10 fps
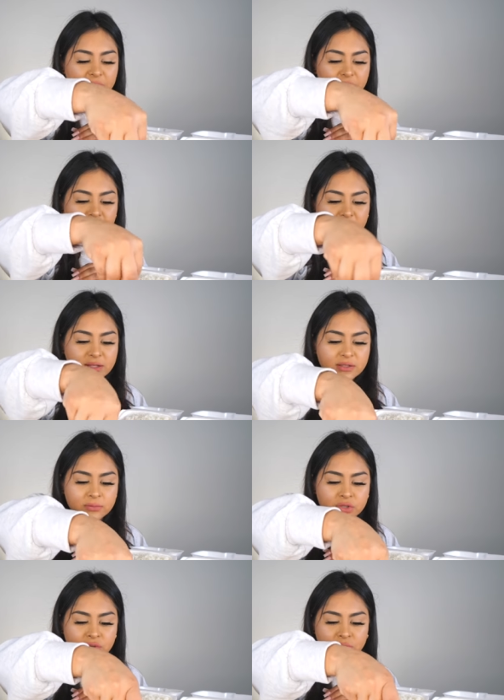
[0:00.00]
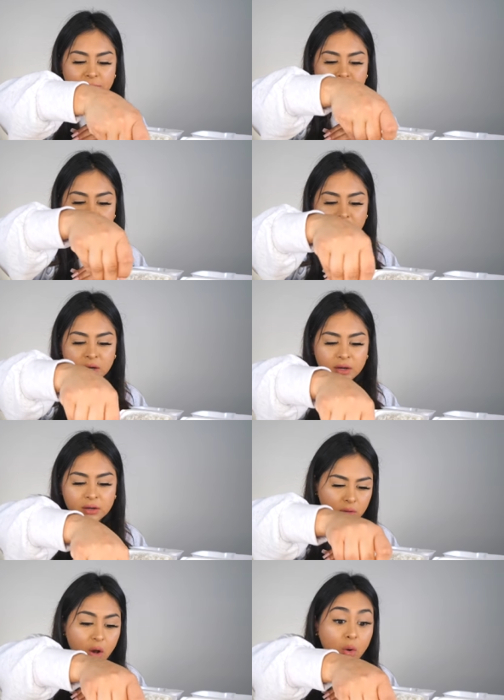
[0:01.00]
can find some shrimp in
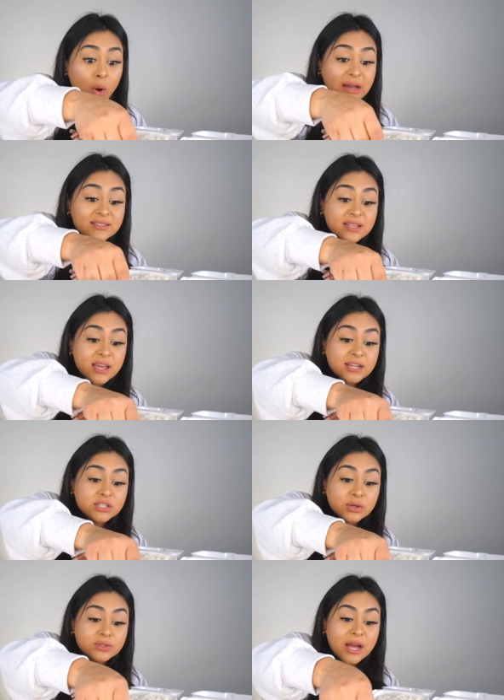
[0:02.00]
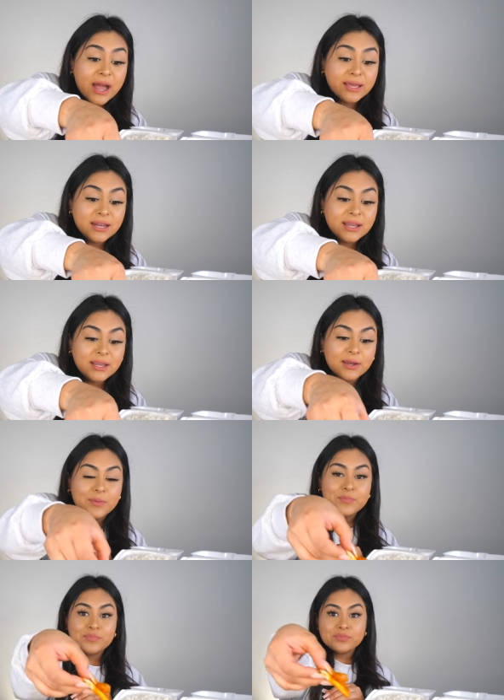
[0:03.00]
here. Oh, I see it. It's so
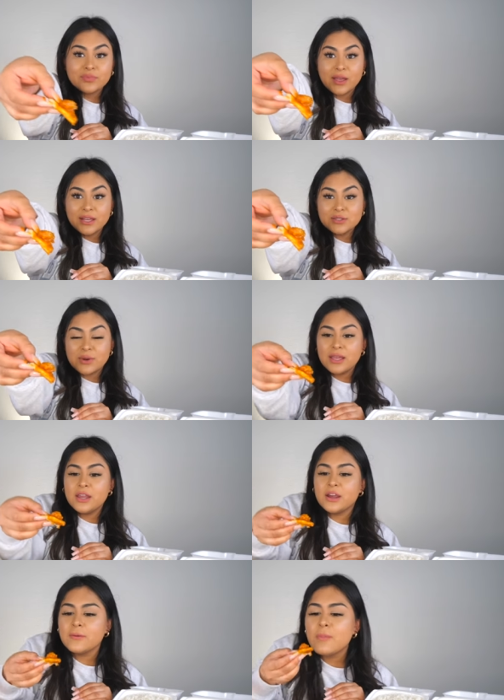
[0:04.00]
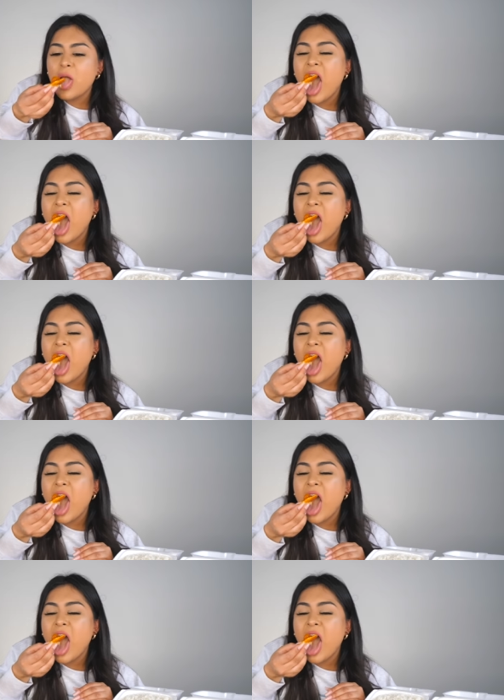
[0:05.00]
tiny. It's right here.